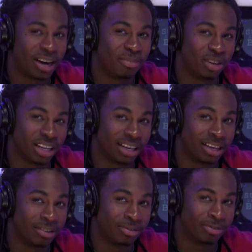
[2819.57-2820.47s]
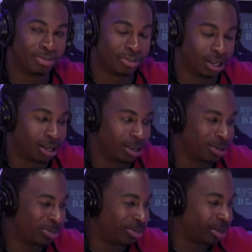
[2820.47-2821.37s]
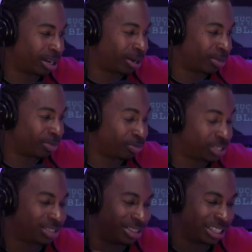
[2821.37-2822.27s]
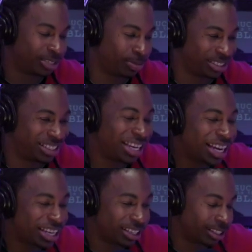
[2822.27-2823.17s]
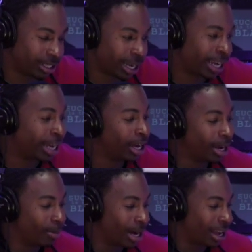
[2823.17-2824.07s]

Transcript: I'm gonna give for um, um, this particular day, but